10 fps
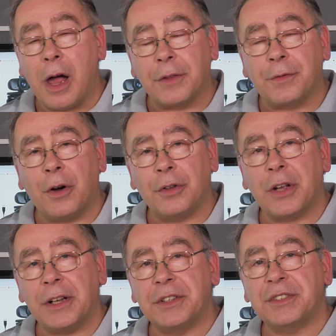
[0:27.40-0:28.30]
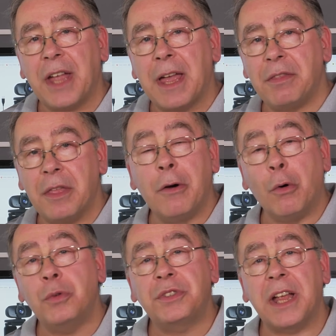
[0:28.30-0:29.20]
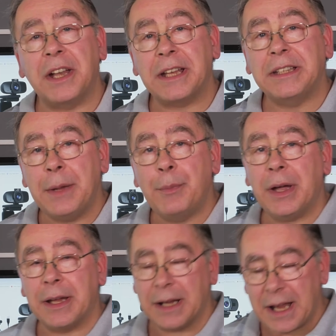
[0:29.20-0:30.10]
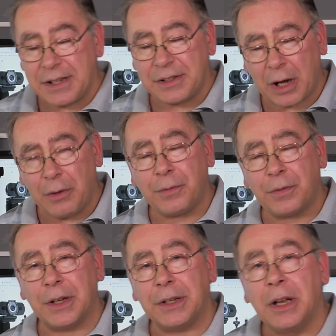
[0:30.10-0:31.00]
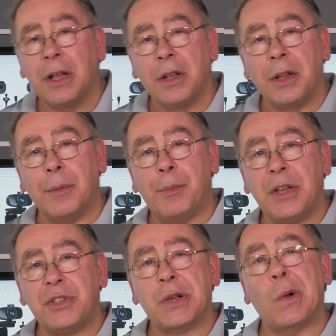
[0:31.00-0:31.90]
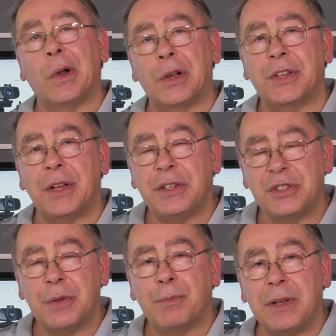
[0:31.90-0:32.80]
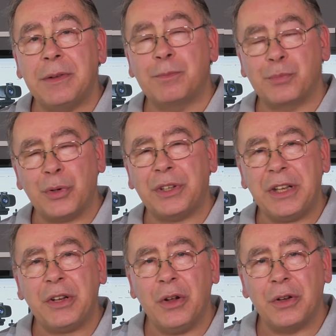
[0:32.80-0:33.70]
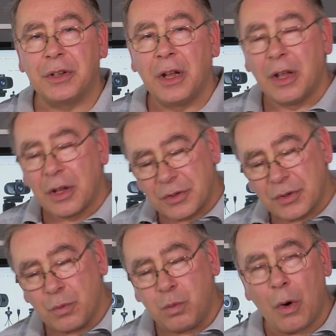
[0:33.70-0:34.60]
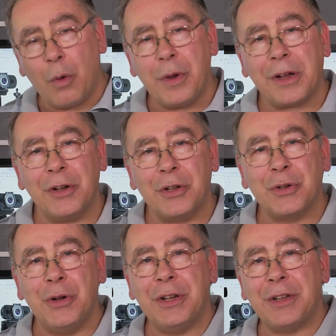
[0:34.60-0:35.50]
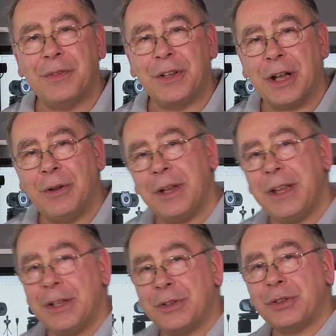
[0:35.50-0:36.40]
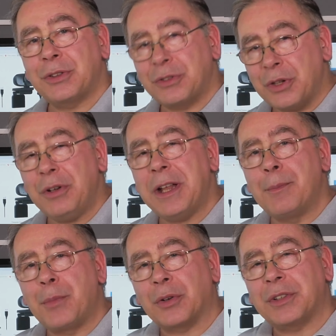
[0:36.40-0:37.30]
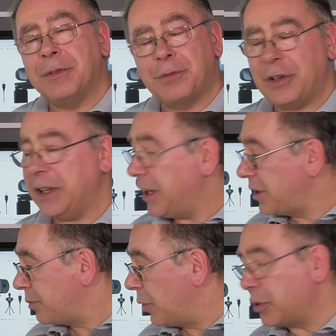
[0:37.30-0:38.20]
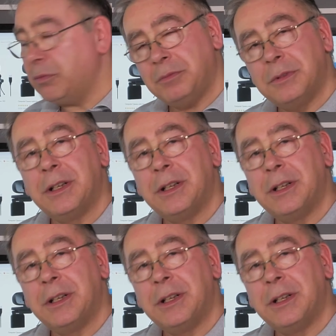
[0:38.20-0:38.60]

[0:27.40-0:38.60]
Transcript: as far as I understand, they're all 1080p, and hopefully the picture quality should be pretty good. So what we're going to do in this video is do the unboxing for each model,